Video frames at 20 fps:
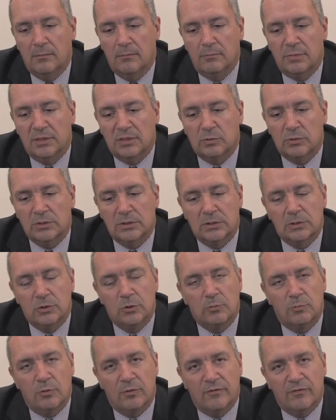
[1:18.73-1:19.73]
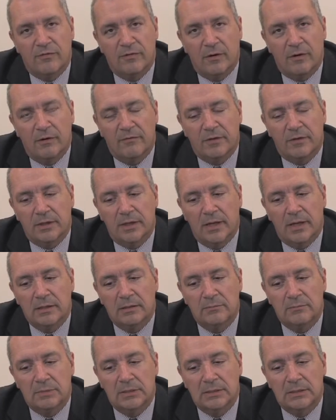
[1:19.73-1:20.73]
between 2.5 and
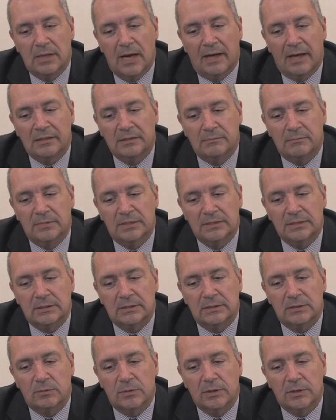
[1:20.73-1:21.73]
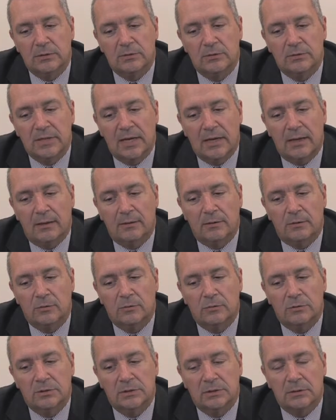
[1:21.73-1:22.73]
8 metres when used
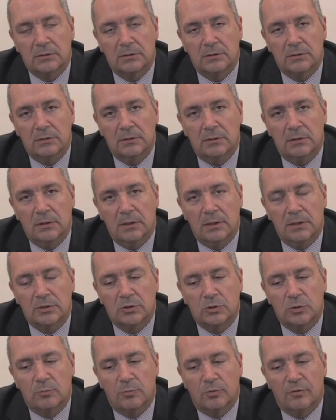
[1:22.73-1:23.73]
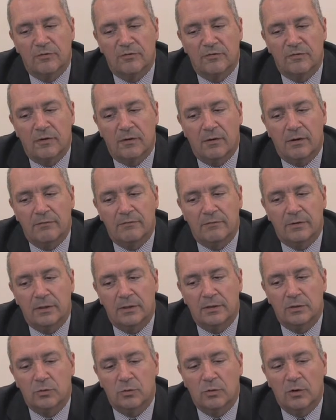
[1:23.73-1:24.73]
outdoors and 2.5
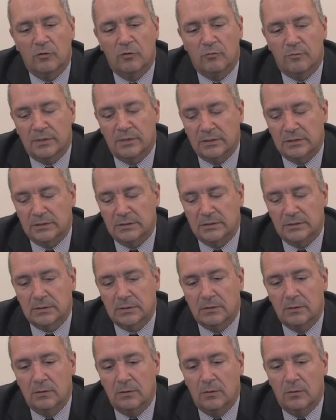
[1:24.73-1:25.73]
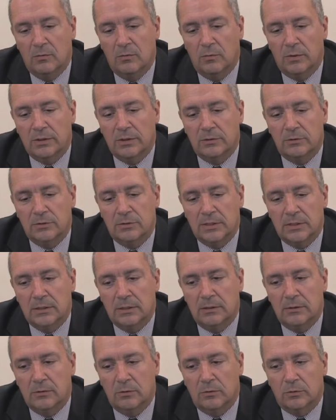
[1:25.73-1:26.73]
and 12 metres when used
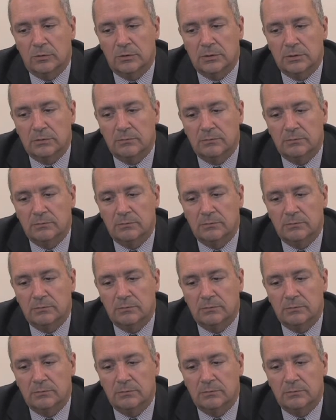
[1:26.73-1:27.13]
indoors.